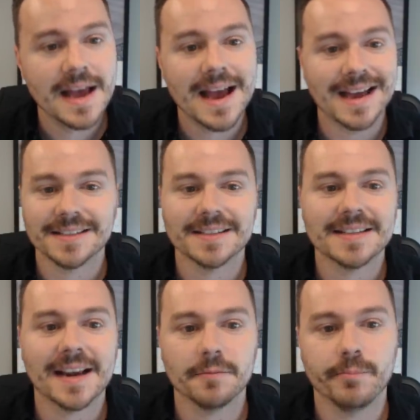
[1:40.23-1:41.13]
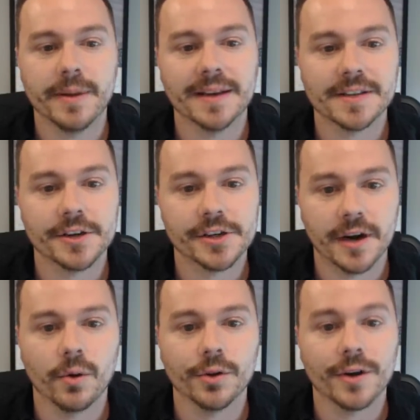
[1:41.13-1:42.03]
as the second biggest
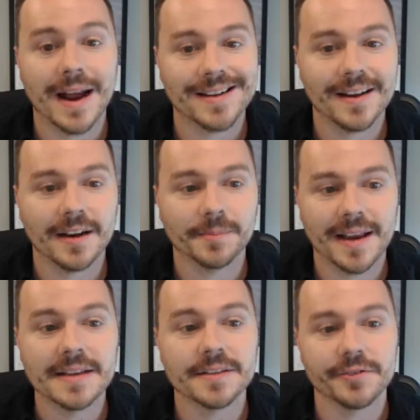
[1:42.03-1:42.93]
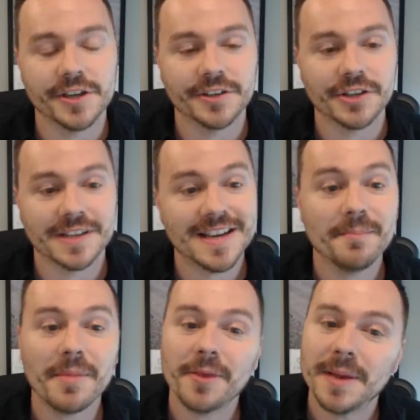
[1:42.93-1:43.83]
shareholder, and not helped the case of Sheikh
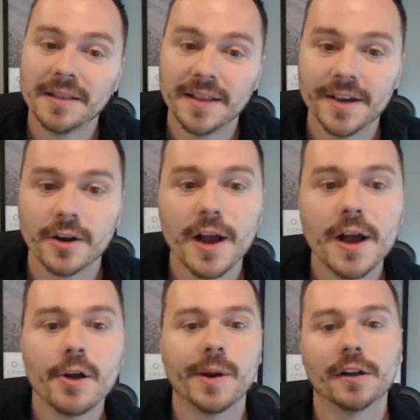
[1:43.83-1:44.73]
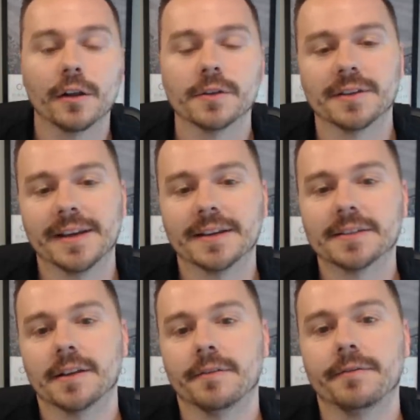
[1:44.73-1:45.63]
Jassim, the bid leader, who had close links
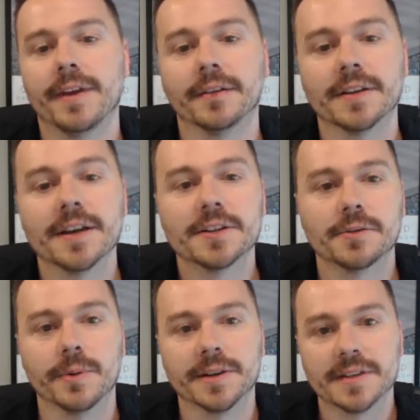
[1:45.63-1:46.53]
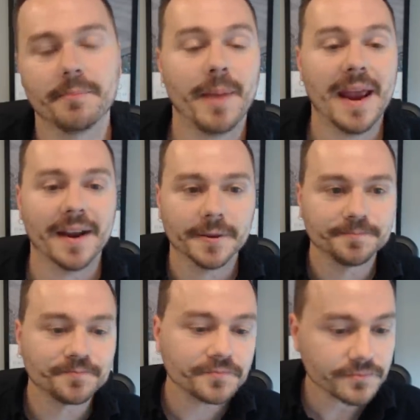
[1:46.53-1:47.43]
to the failed Swiss bank.
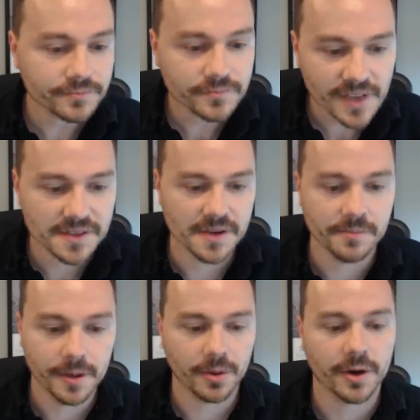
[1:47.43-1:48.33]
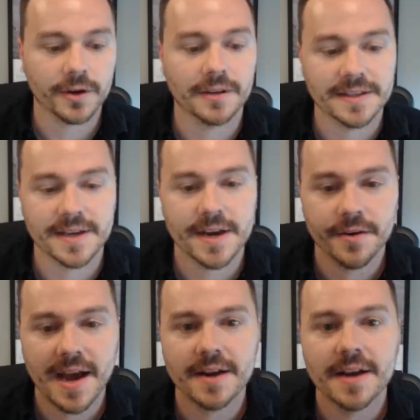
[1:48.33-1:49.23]
Some people aren't going to like to hear
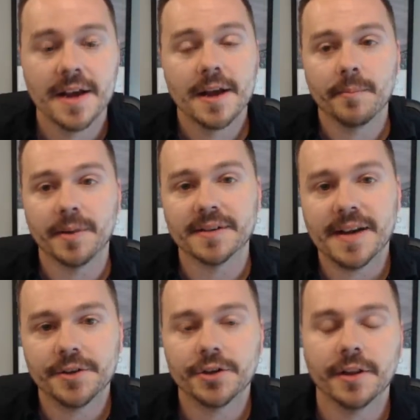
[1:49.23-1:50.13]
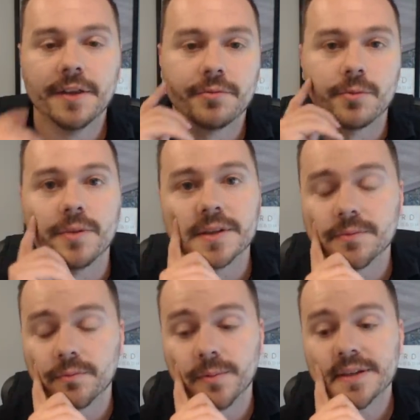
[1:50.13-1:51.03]
that, but essentially through this
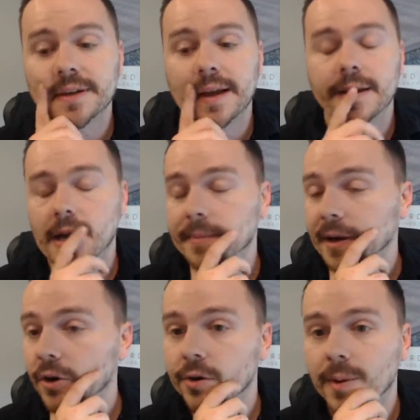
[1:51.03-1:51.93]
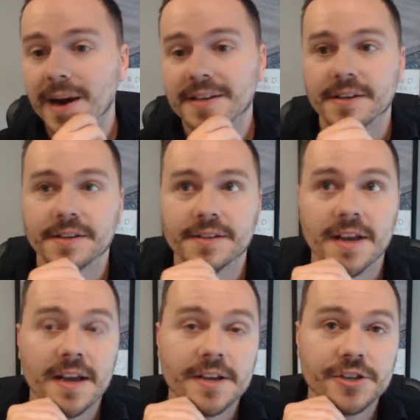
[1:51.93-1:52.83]
recent economic crisis,
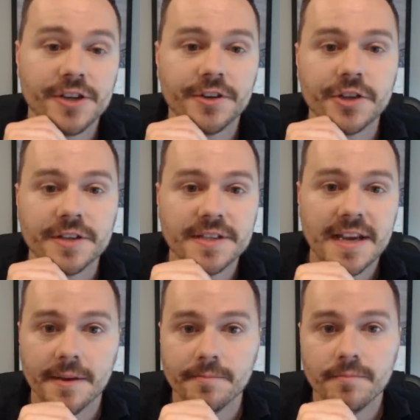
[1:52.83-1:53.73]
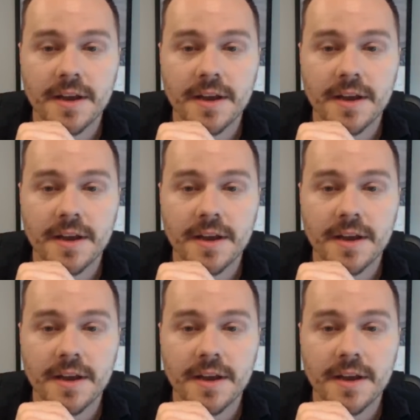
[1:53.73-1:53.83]
Sheikh Jassim